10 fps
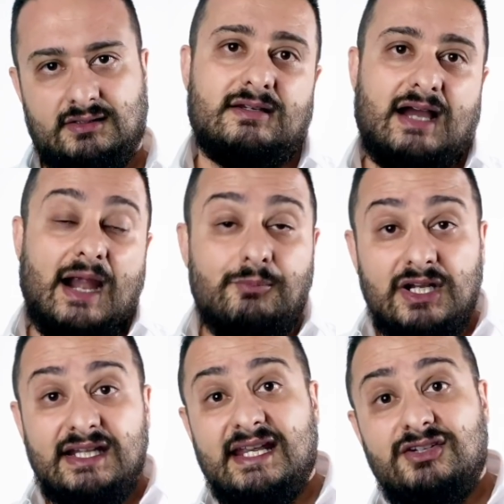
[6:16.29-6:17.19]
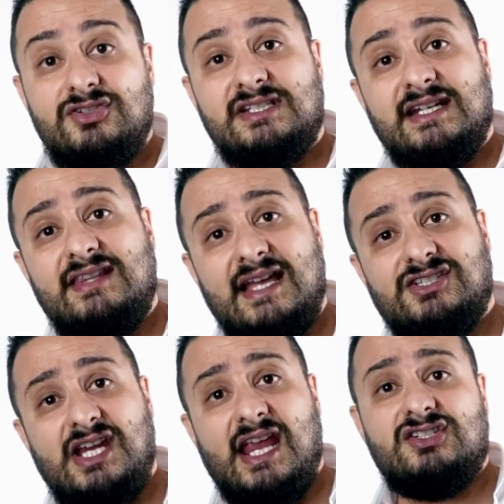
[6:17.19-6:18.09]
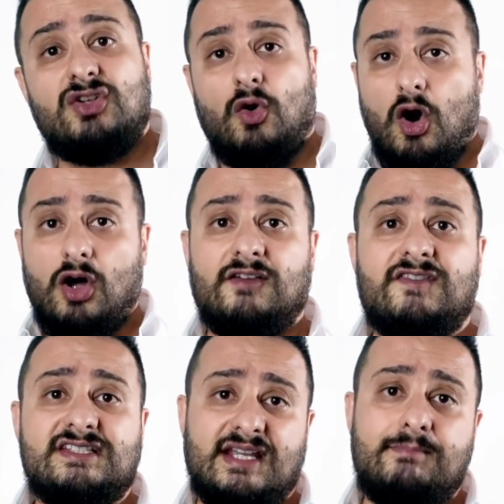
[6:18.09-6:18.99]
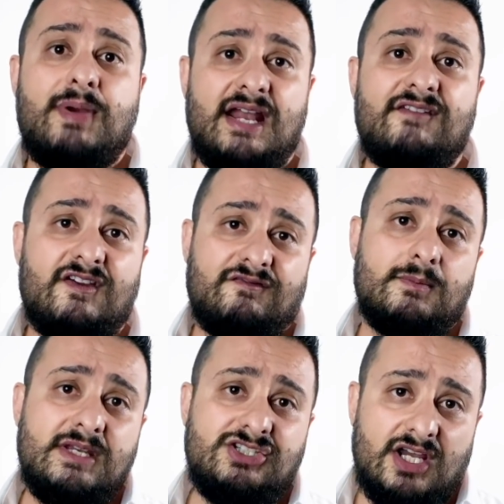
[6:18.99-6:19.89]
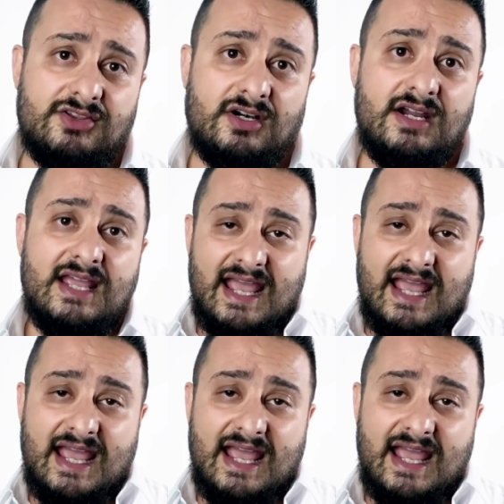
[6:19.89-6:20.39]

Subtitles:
I'm really interested in that change so all of us can benefit from each other